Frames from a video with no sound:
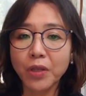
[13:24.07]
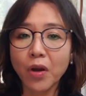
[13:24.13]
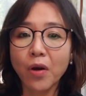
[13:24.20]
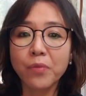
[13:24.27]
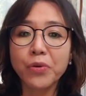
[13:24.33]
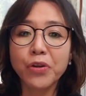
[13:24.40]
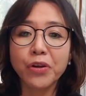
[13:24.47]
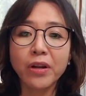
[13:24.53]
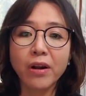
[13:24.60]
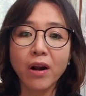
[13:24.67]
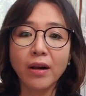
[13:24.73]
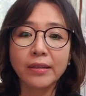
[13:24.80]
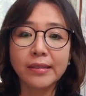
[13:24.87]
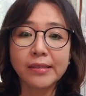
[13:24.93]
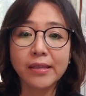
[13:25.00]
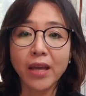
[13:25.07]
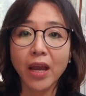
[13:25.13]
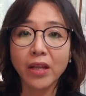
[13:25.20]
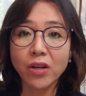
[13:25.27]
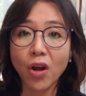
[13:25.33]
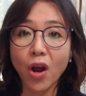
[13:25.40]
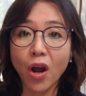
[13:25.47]
Community gardens
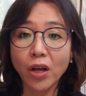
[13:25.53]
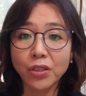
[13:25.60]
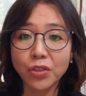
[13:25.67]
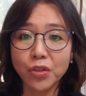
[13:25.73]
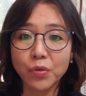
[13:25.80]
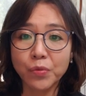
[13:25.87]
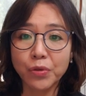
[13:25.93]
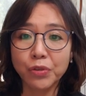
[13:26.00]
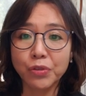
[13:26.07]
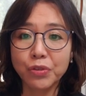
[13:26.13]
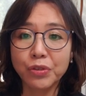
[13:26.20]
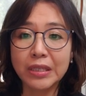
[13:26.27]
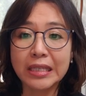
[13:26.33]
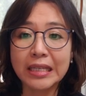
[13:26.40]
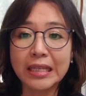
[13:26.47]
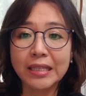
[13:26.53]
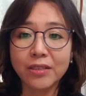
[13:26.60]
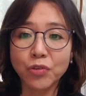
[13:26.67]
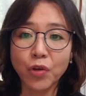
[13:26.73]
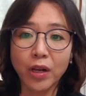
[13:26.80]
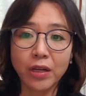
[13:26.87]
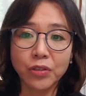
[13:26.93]
can contribute to
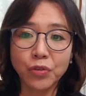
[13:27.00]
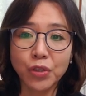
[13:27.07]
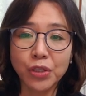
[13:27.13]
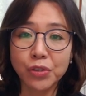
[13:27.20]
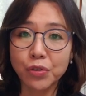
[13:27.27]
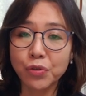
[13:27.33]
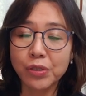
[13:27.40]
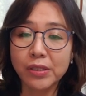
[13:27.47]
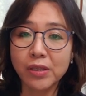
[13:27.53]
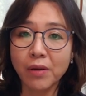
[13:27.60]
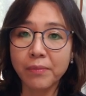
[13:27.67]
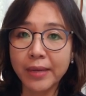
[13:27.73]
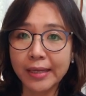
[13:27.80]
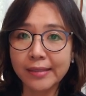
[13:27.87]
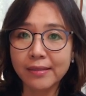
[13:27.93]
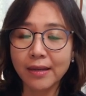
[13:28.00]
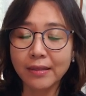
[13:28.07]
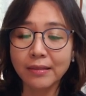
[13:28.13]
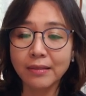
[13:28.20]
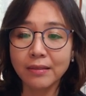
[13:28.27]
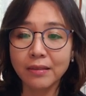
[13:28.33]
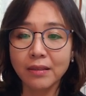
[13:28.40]
these challenges to some
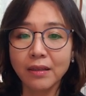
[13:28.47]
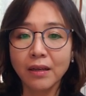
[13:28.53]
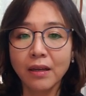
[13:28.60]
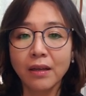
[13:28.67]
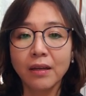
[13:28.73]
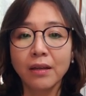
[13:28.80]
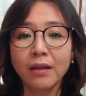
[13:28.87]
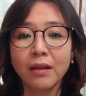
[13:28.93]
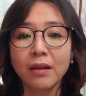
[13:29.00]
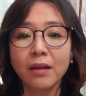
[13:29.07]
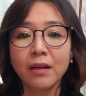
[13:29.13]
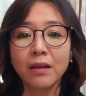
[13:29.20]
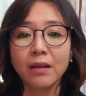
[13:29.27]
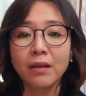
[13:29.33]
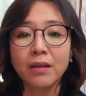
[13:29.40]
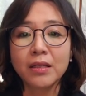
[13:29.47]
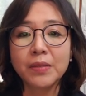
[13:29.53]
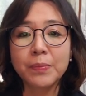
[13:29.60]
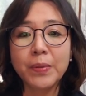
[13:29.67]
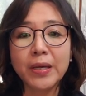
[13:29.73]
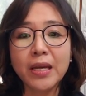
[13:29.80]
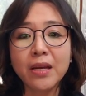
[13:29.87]
extent.
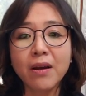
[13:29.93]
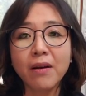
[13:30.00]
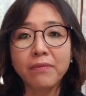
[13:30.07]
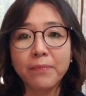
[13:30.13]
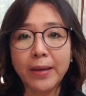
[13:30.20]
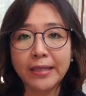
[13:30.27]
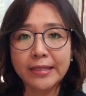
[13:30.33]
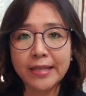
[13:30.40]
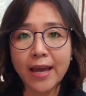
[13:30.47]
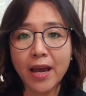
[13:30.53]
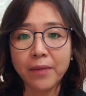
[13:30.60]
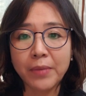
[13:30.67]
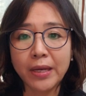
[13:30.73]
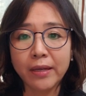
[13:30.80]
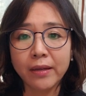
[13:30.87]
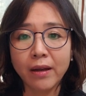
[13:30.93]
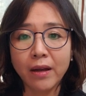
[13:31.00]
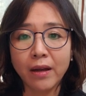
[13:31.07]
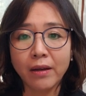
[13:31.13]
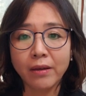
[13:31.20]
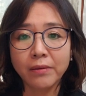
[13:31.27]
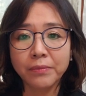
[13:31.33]
Speaking of pandemic,
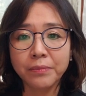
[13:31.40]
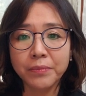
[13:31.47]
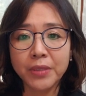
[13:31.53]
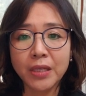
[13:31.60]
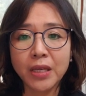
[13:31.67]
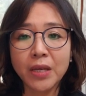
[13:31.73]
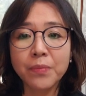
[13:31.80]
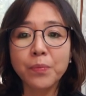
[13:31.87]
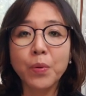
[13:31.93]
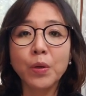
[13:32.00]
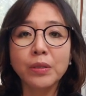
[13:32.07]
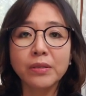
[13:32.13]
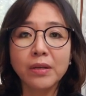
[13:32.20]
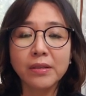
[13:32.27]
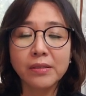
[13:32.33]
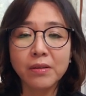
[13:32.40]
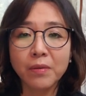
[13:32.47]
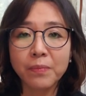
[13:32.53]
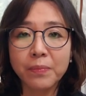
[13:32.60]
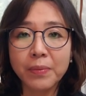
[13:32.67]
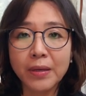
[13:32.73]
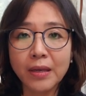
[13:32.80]
the importance
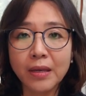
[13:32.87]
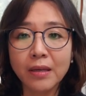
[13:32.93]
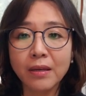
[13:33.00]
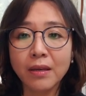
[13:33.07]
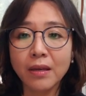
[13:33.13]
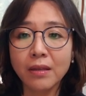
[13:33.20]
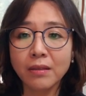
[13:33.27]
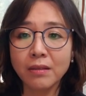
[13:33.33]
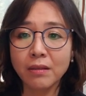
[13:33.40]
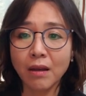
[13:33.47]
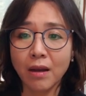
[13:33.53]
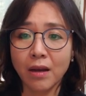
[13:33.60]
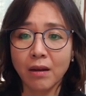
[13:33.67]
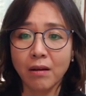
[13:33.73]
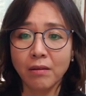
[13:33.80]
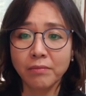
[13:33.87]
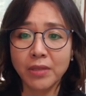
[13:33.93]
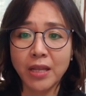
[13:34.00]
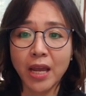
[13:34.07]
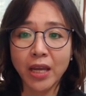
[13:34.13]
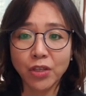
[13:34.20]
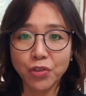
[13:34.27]
of being in
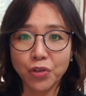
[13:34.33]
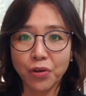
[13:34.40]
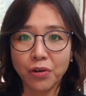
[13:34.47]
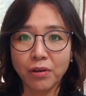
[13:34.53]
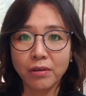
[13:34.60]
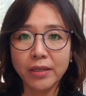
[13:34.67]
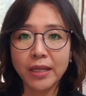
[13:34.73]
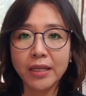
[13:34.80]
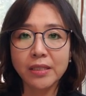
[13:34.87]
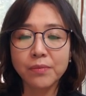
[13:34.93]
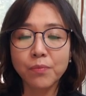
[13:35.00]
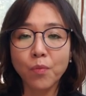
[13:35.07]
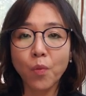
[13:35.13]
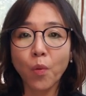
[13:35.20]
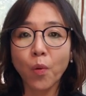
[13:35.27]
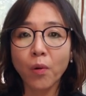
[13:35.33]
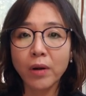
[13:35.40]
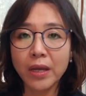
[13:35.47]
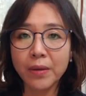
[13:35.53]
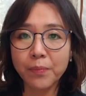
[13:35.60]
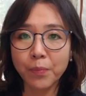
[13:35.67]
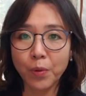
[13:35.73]
nature is more
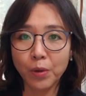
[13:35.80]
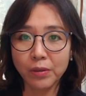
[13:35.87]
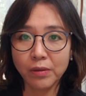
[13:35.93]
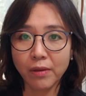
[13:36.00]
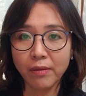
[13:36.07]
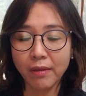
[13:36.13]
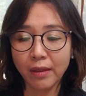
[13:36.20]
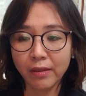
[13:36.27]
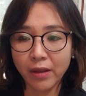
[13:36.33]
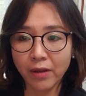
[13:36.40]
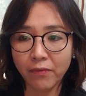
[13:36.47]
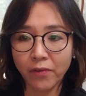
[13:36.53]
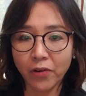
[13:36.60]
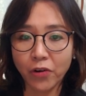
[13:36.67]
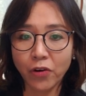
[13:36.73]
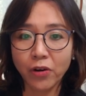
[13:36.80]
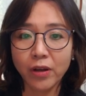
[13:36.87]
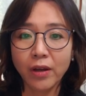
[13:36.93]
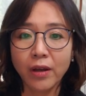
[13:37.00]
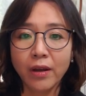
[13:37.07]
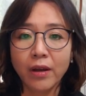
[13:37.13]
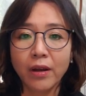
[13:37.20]
important than ever.